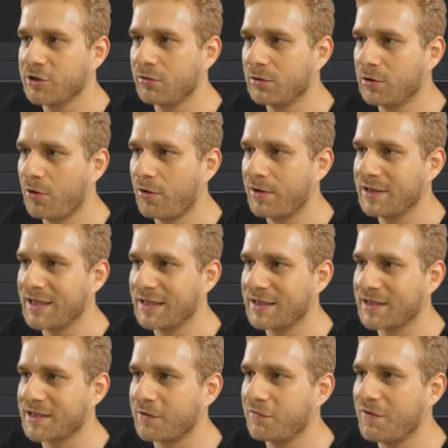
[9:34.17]
You learned that
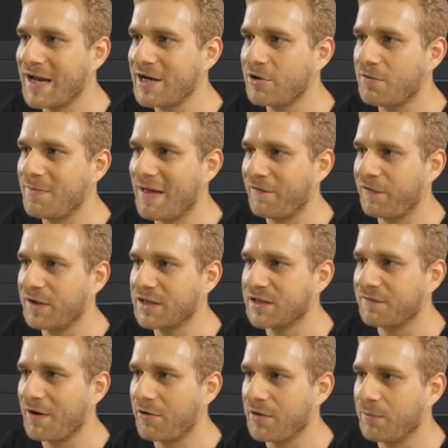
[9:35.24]
this render method
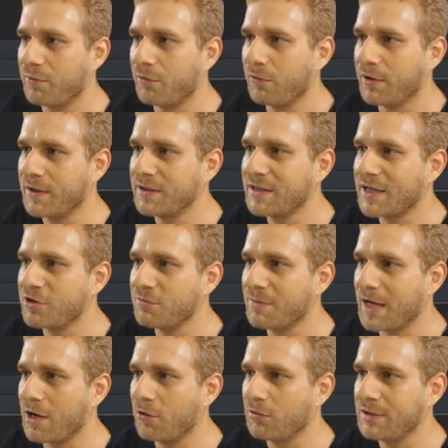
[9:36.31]
is very important, that you
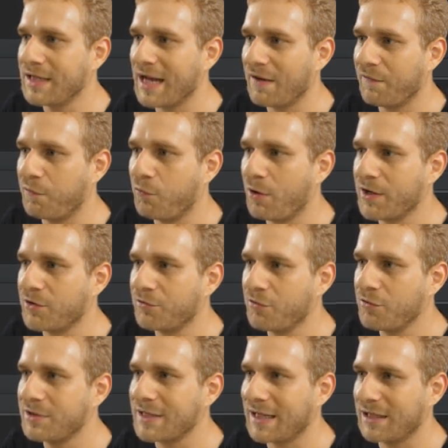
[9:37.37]
may only have one
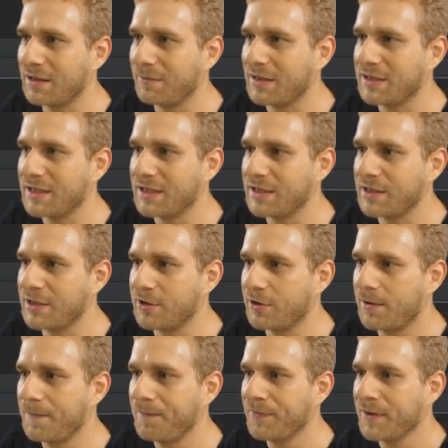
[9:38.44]
root element in
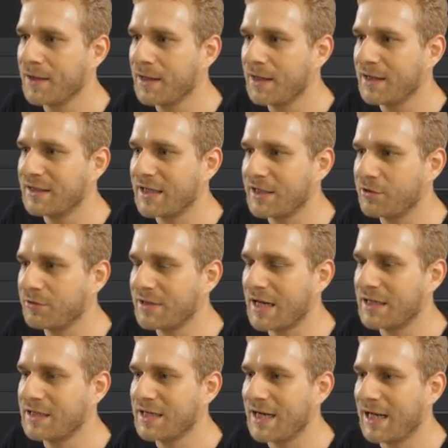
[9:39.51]
here, that you
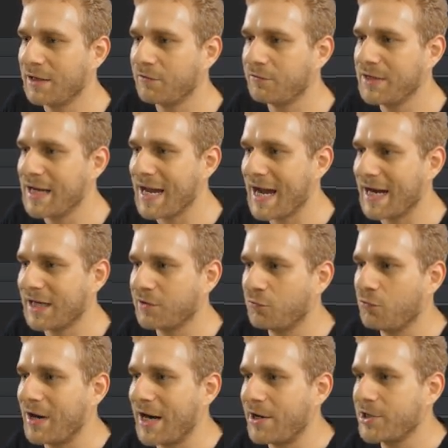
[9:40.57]
then tell
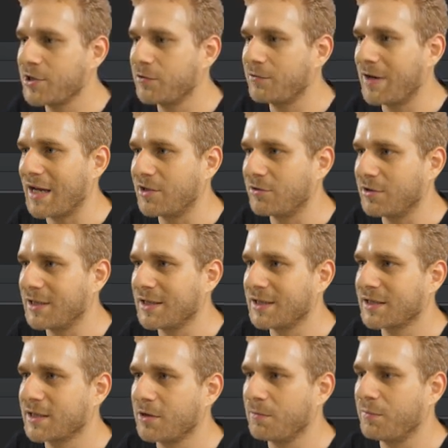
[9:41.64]
React where to render
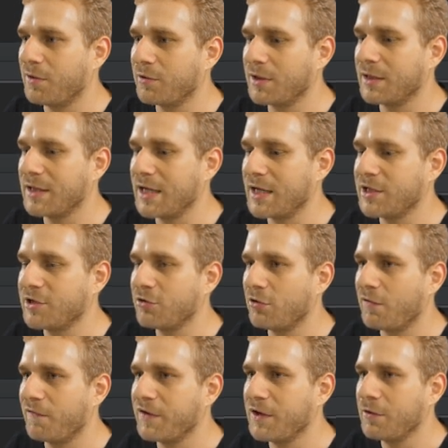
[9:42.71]
this component in
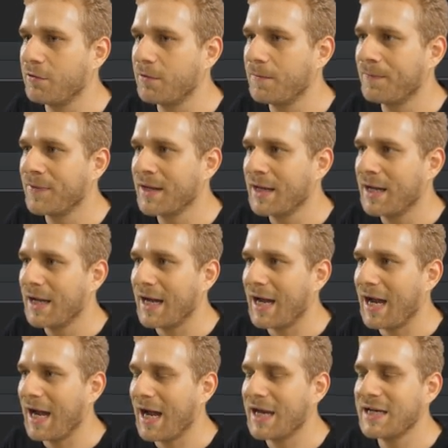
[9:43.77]
your view
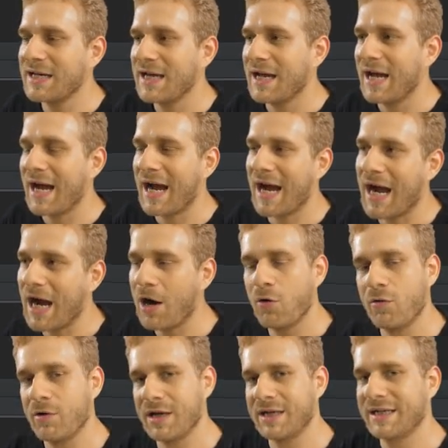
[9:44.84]
and
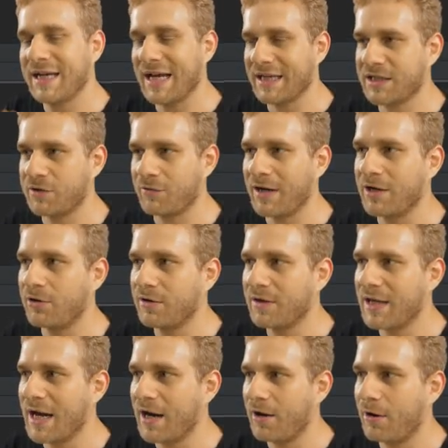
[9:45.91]
how it gets
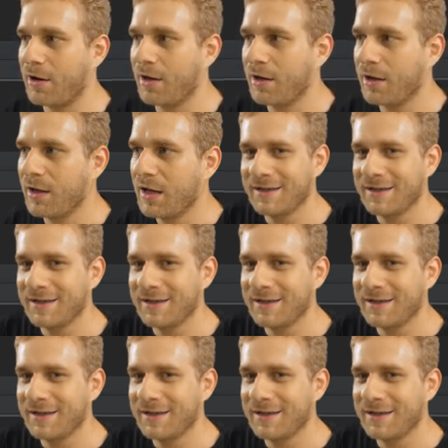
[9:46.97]
rendered there.